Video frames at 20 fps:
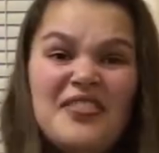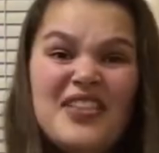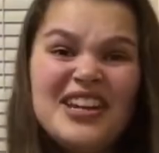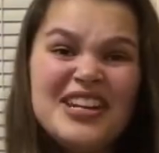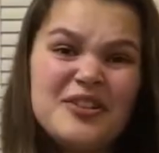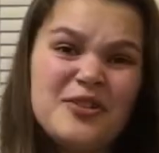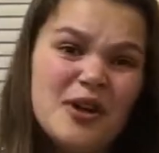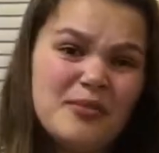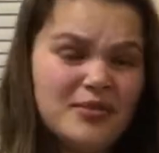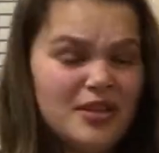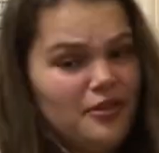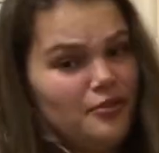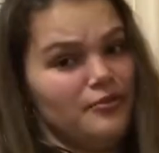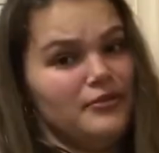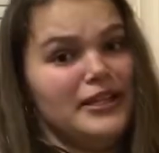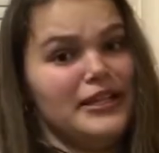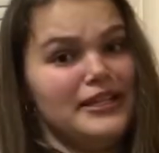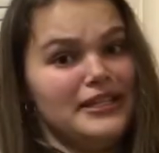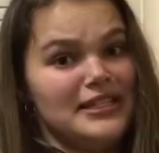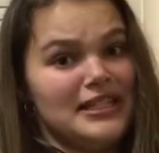And then you come to the
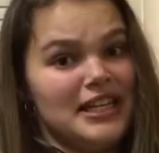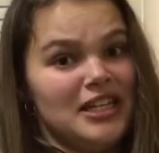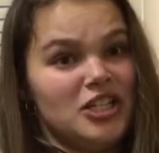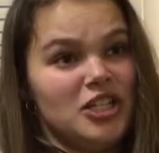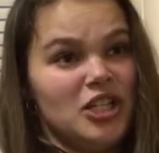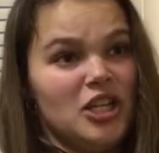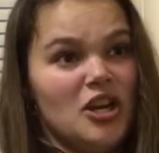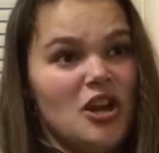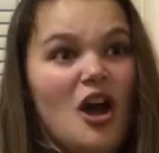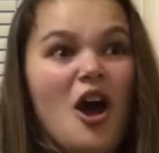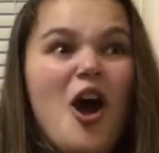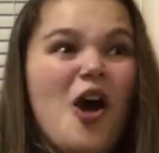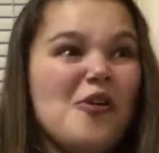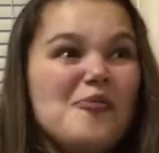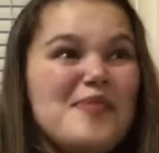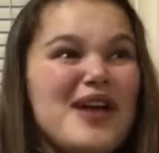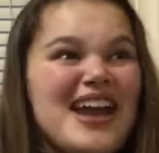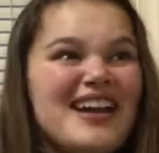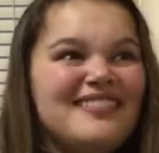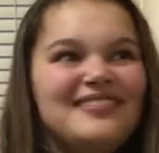realization, oh
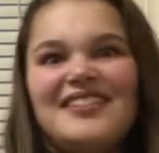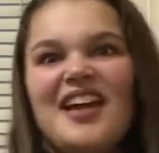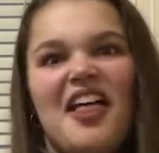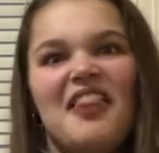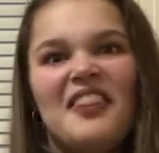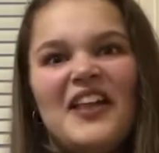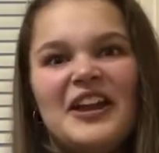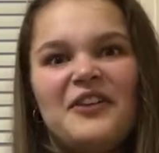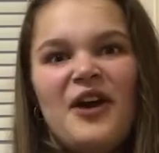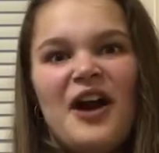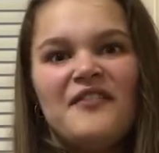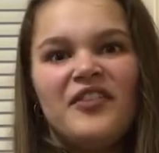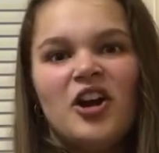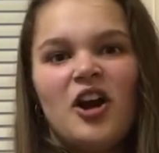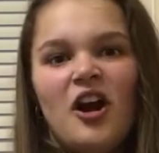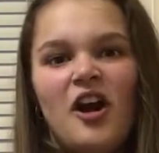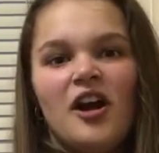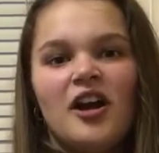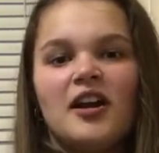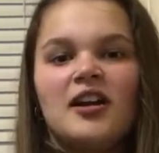man, they don't have a
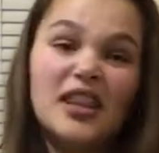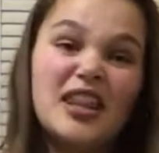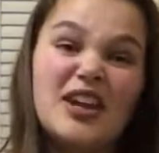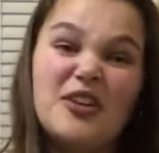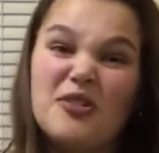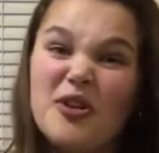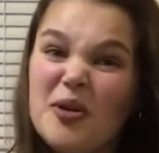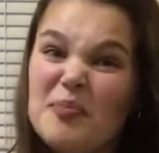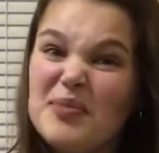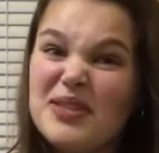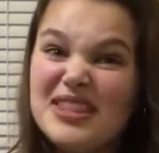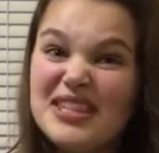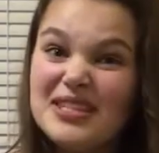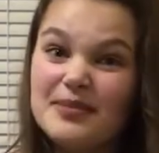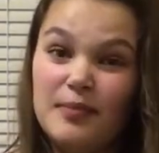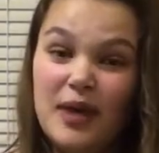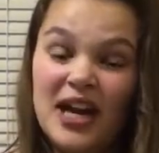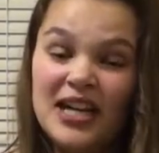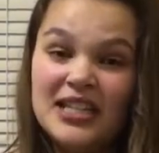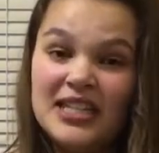car. They grow up in this
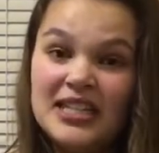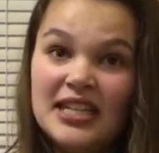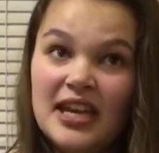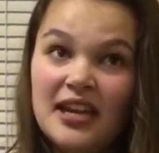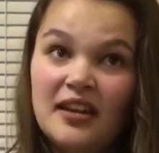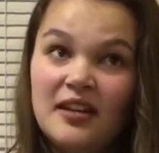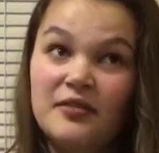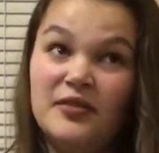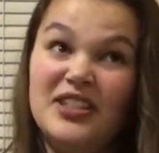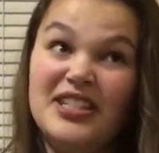mindset of